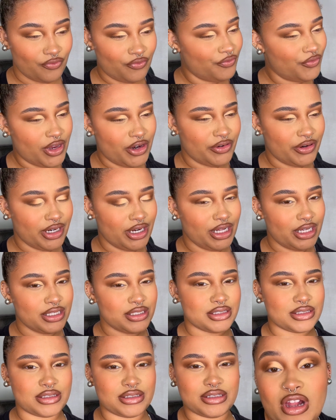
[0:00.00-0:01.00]
Very
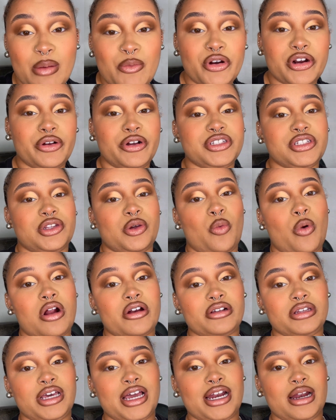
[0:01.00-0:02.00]
nice. I'm gonna go into the
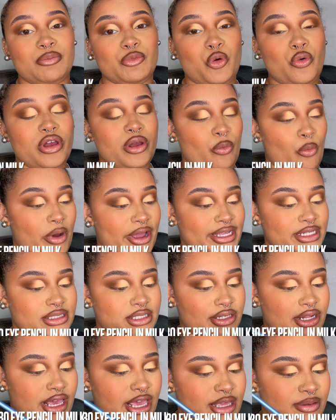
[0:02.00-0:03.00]
waterline. I'm going white
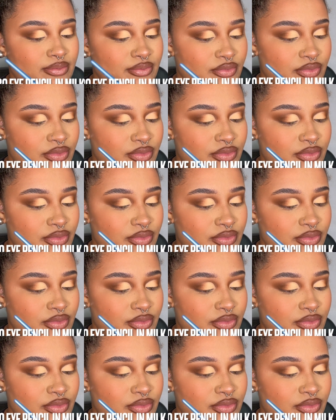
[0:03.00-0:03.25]
today.